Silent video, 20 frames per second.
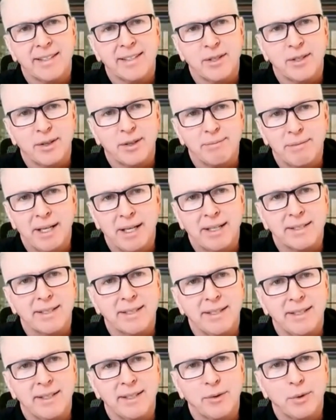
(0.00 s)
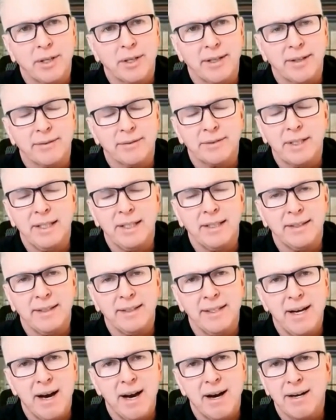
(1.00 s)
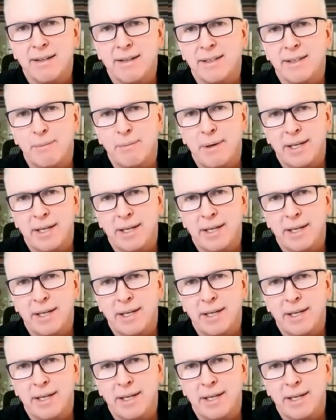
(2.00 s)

So I'm guessing you're working really hard